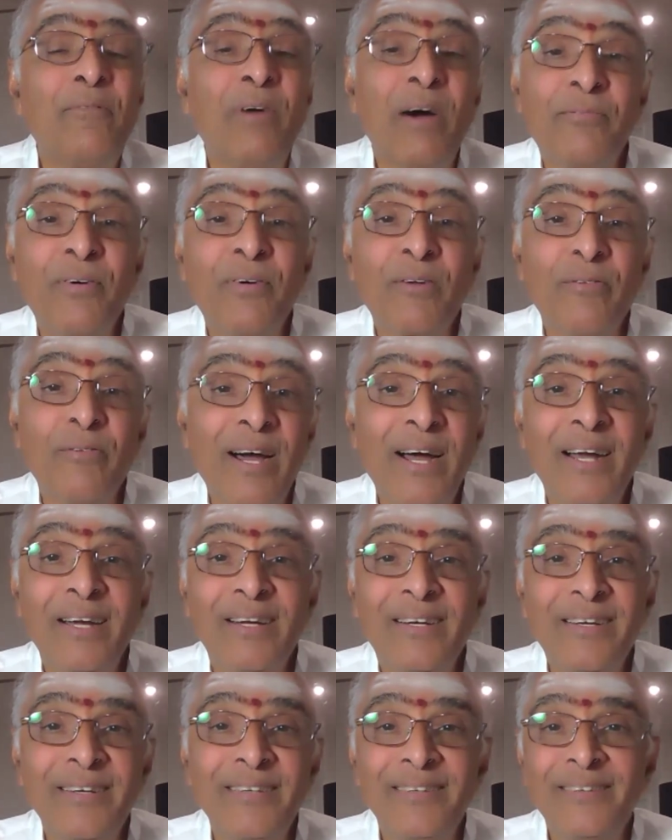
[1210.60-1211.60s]
For
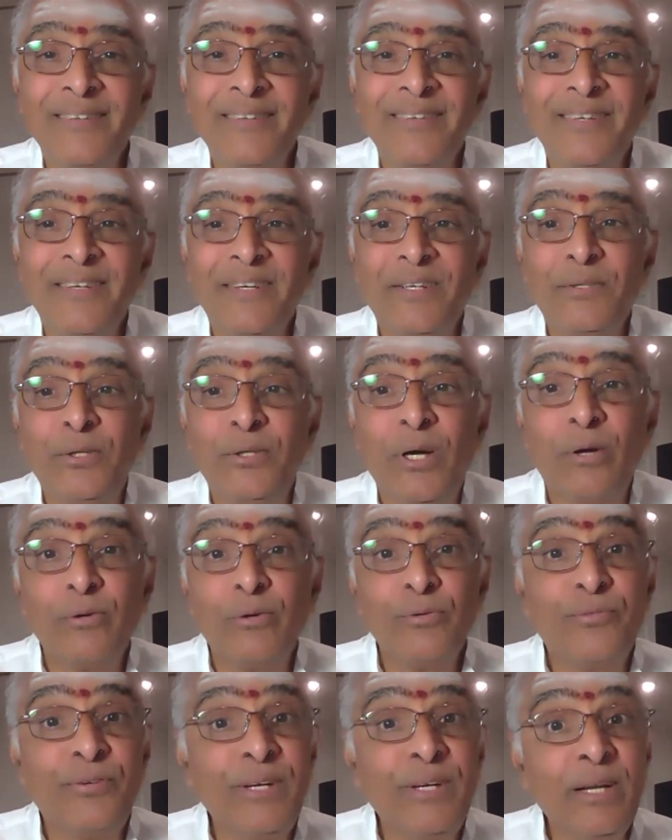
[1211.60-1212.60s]
what? You
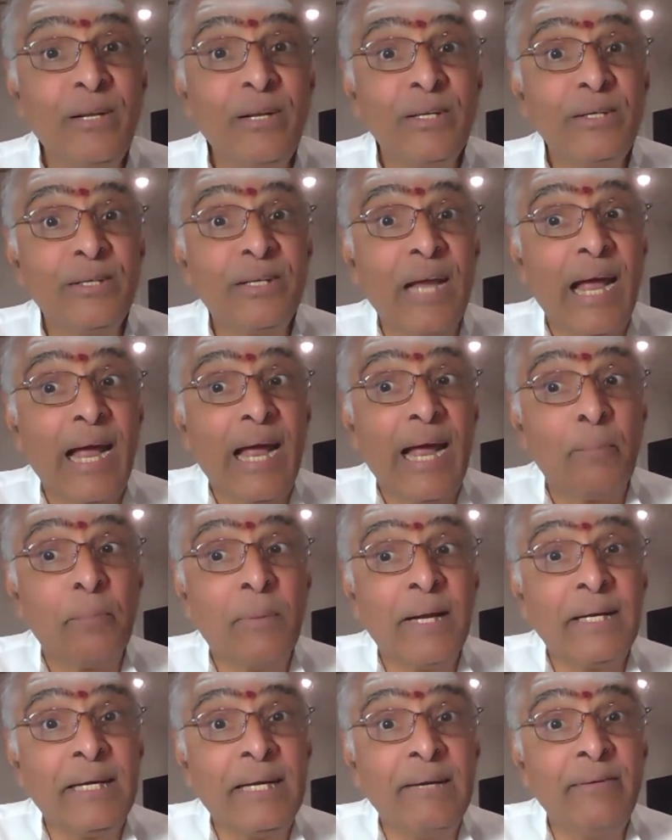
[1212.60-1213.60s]
have to feel,
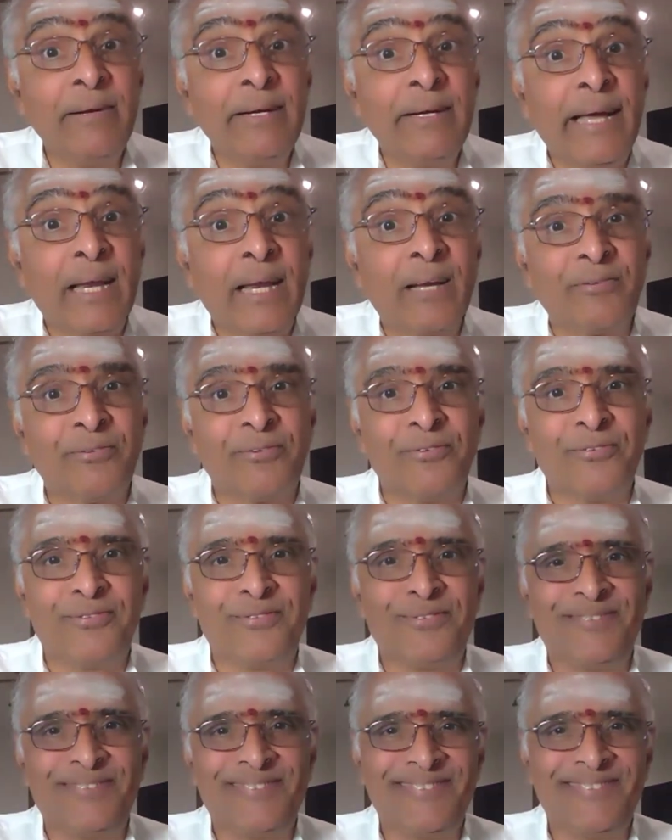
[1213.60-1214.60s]
am I giving
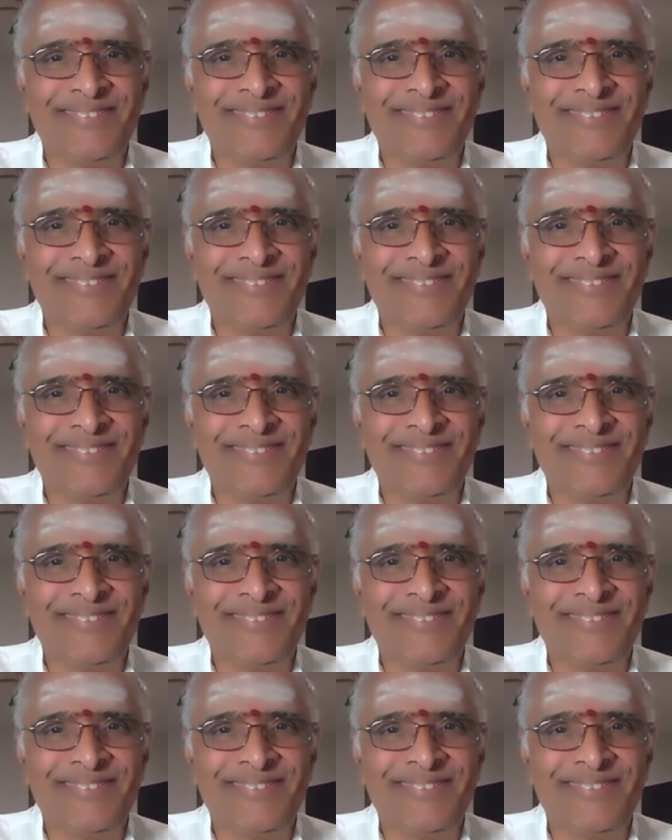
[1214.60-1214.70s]
enough?